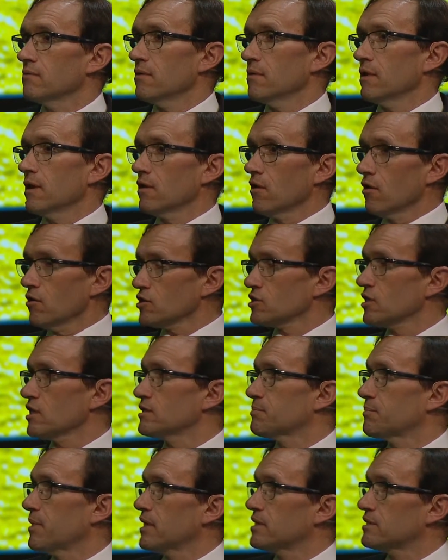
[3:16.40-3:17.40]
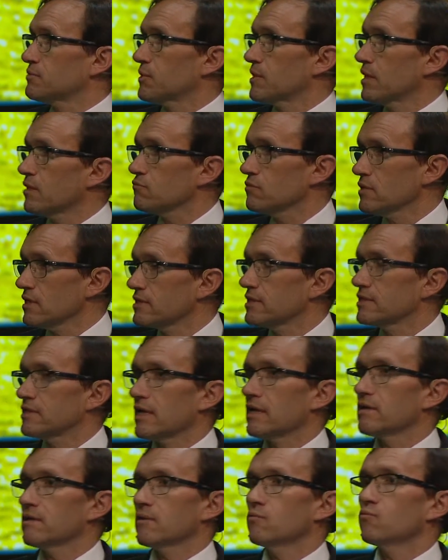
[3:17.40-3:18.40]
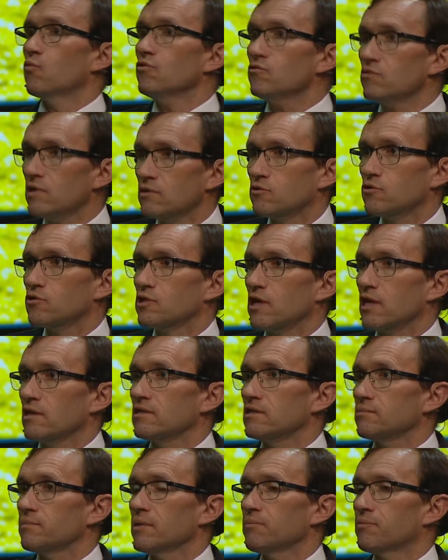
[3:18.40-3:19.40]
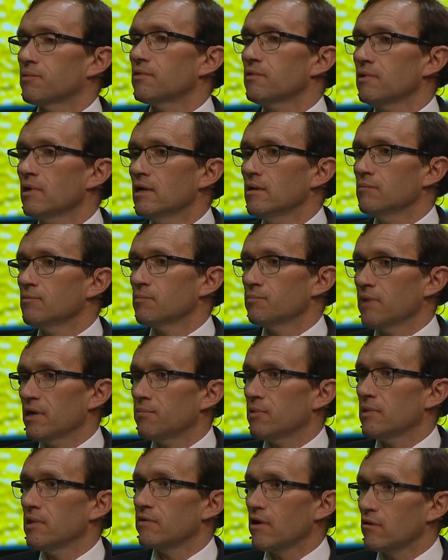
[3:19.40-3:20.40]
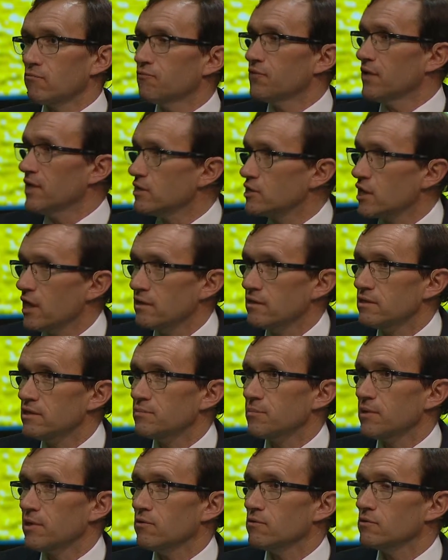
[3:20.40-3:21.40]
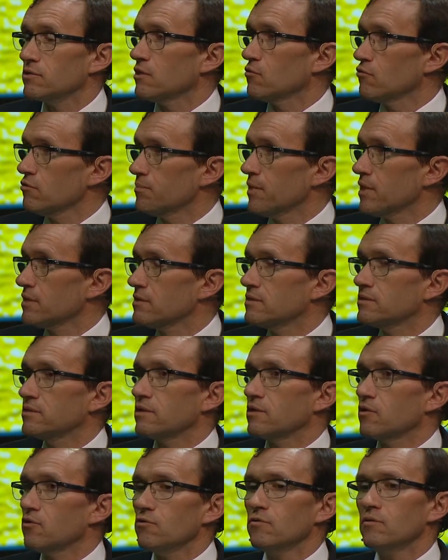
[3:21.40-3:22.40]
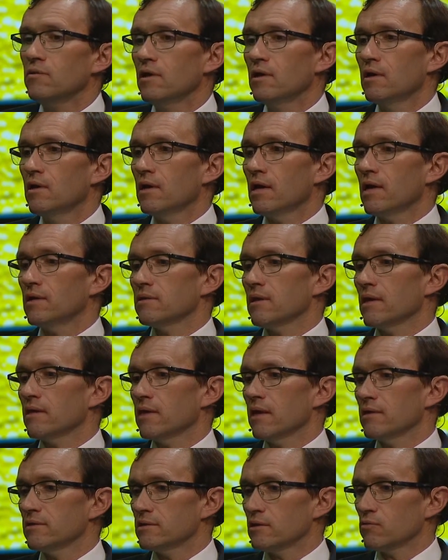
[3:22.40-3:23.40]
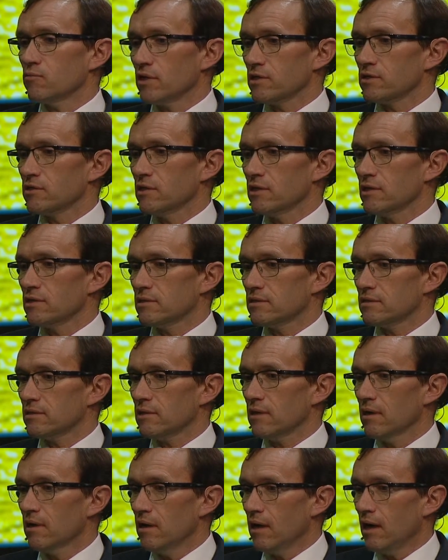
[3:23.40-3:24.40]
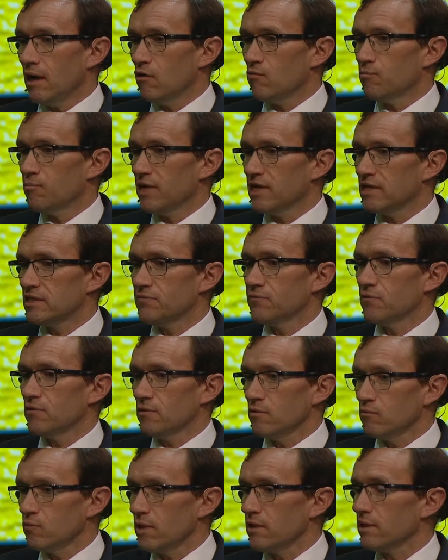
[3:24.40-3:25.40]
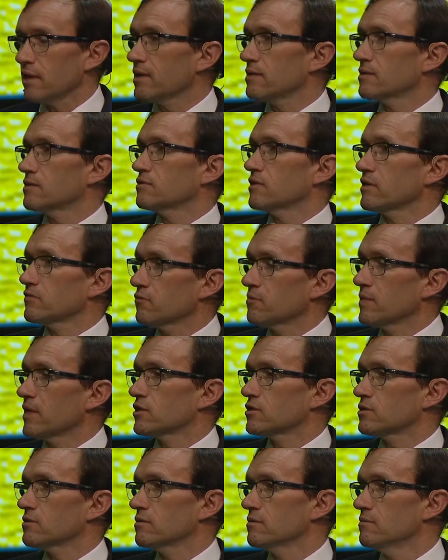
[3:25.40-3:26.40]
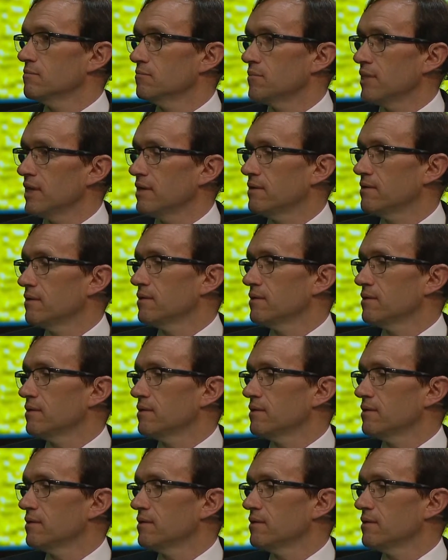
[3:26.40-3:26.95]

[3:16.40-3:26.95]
enlarge that space without necessarily wanting to challenge people, but people around feel challenged because the old patterns are gone, and hence the question is, how peaceful will that transformation be